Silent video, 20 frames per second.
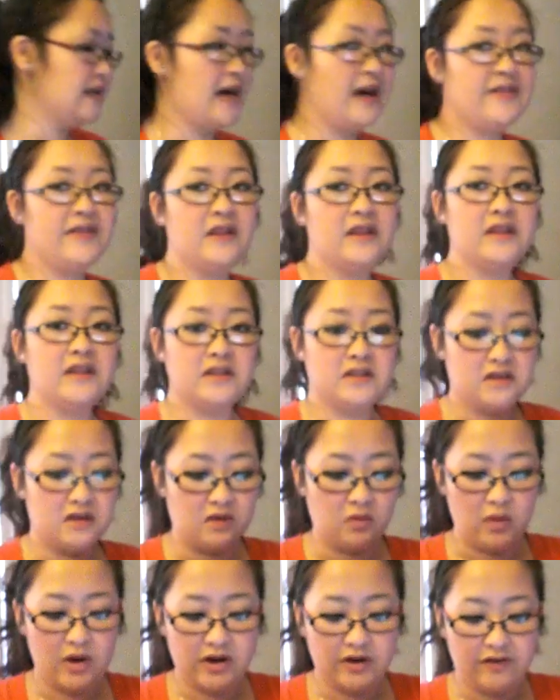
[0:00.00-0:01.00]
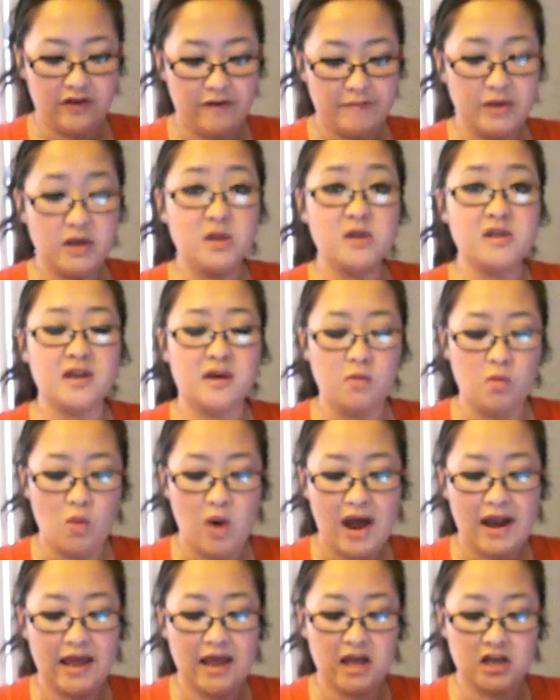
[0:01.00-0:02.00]
I think these are wonderful. I've been using them
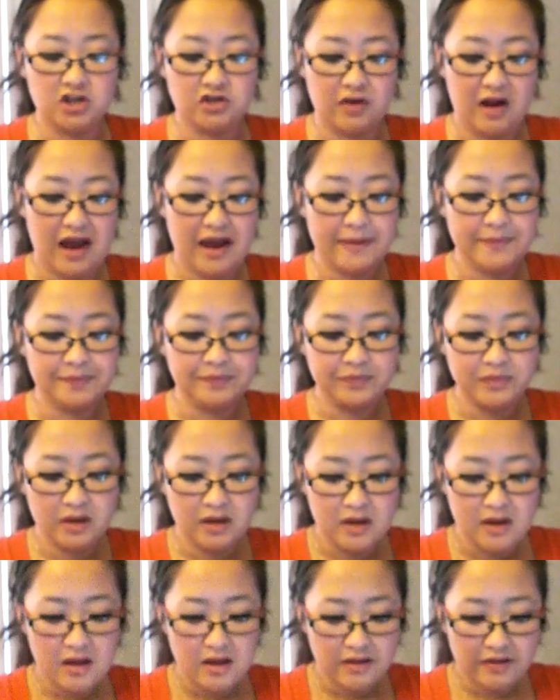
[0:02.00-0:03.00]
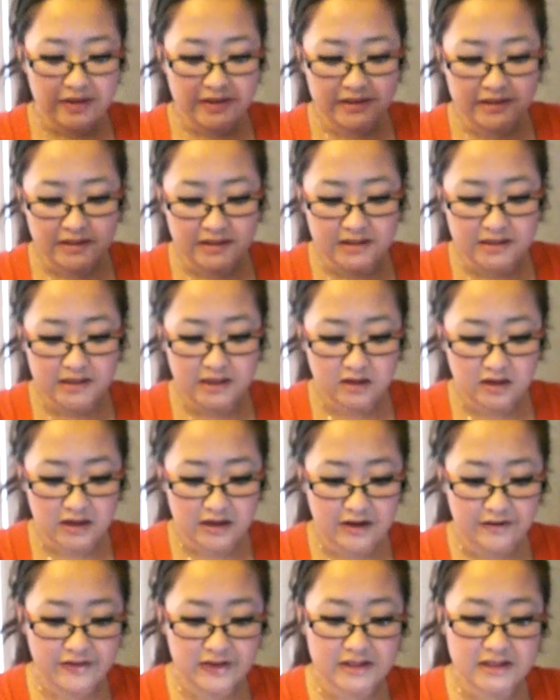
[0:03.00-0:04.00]
wet and dry. This is
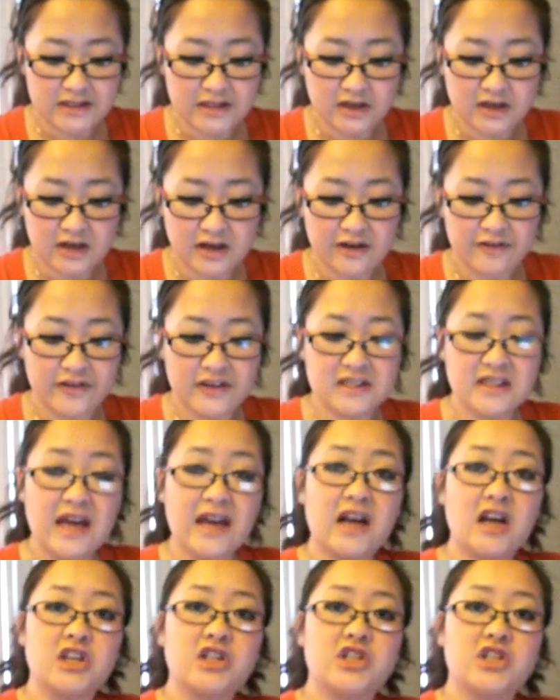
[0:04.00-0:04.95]
Secretive, and Secretive is like a